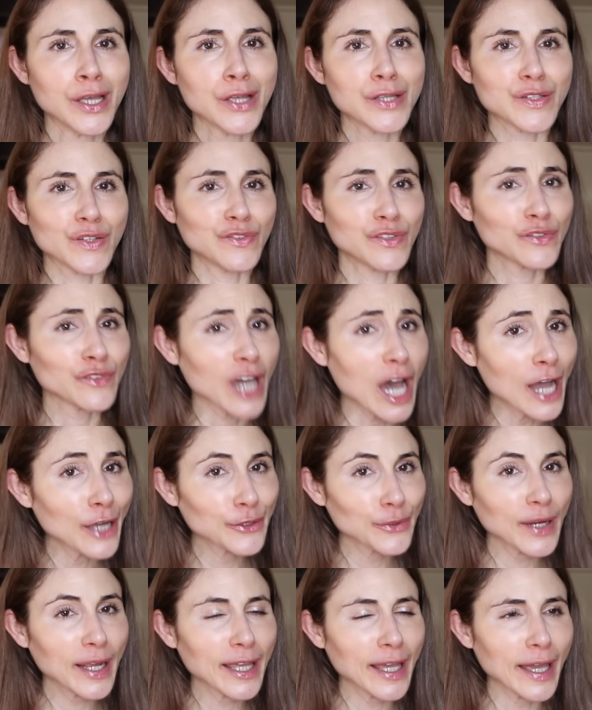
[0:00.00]
So if you've got
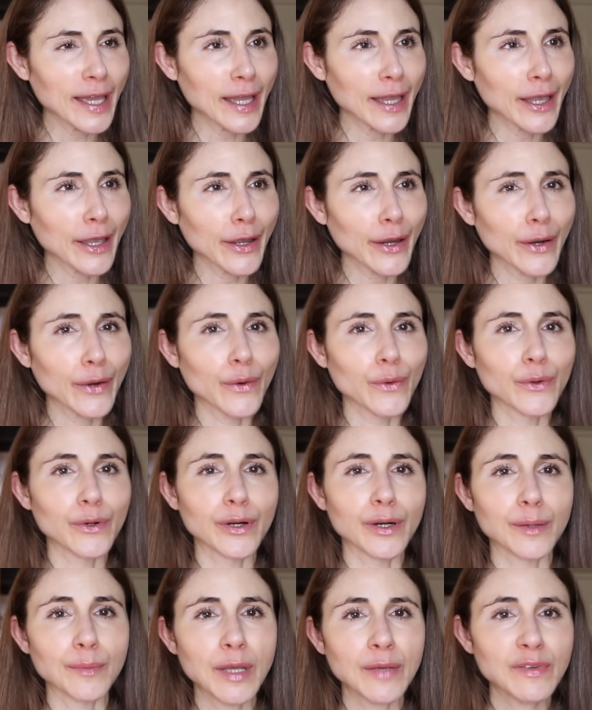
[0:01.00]
gray hair
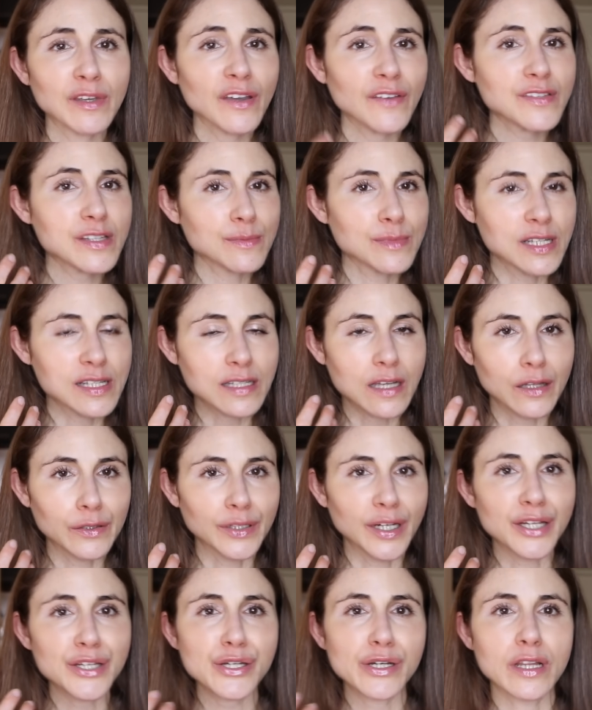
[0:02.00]
or maybe you have some
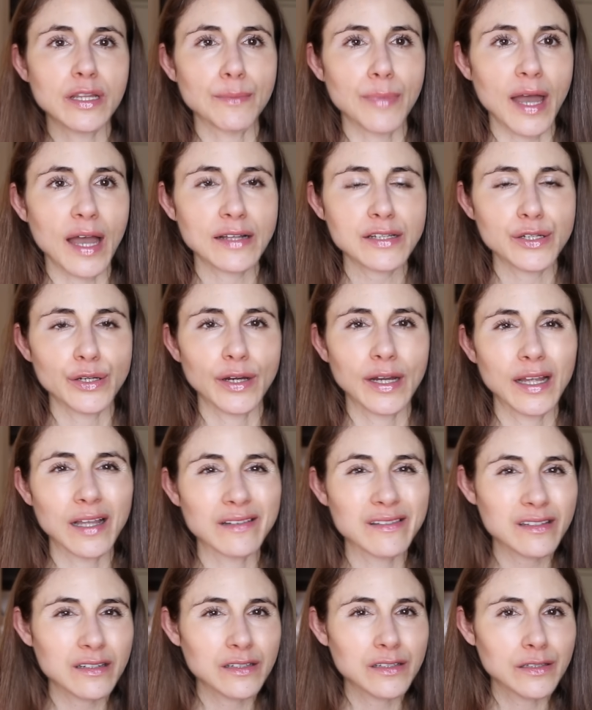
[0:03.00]
discoloration on the backs of your
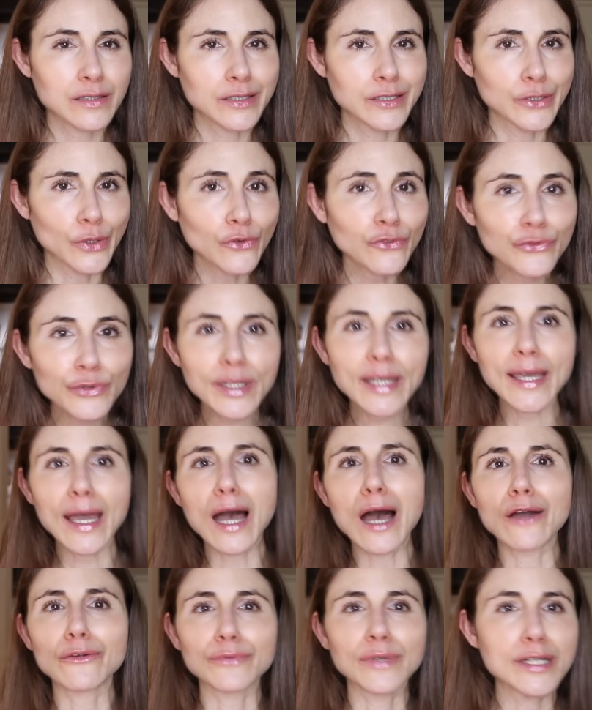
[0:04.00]
hands, don't freak
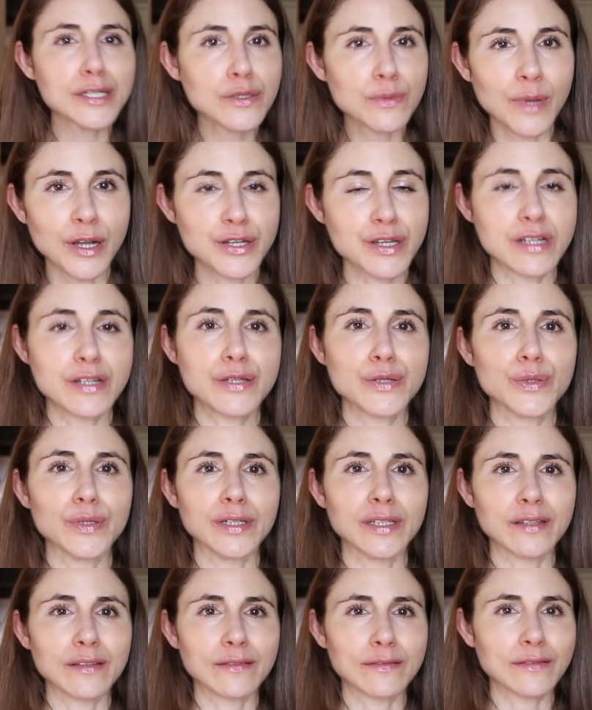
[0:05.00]
out and read too much into
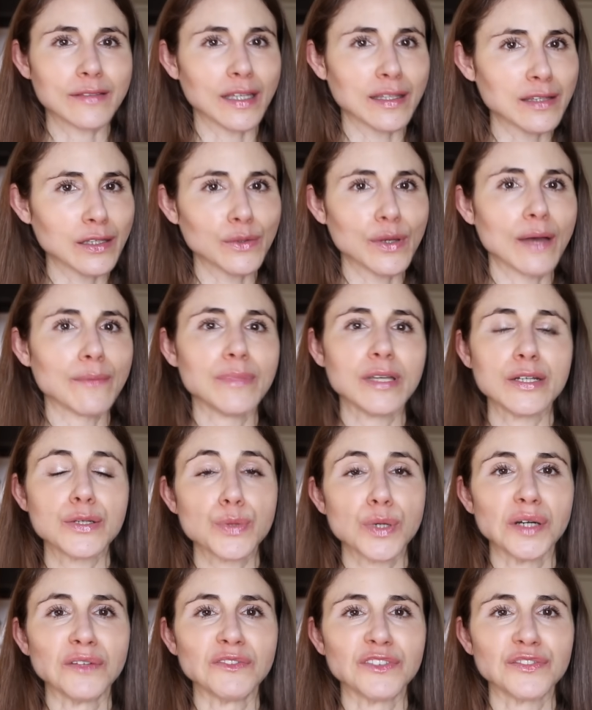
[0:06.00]
it and think that you have
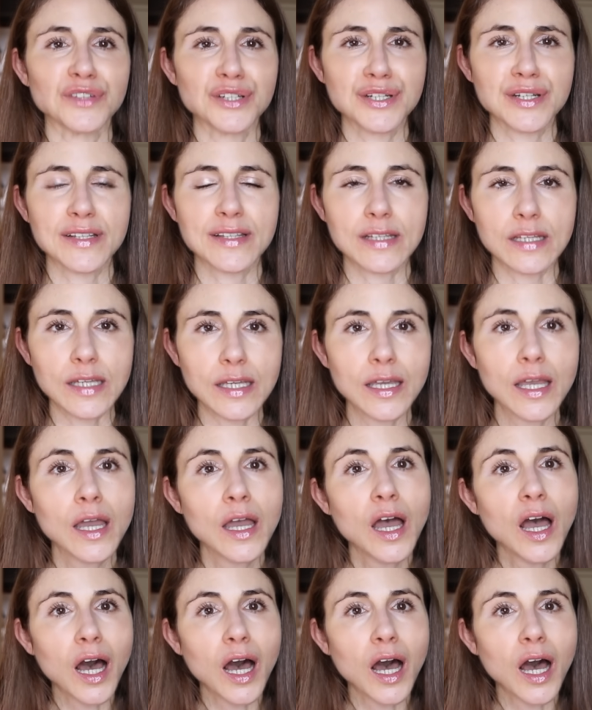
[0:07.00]
B12 deficiency.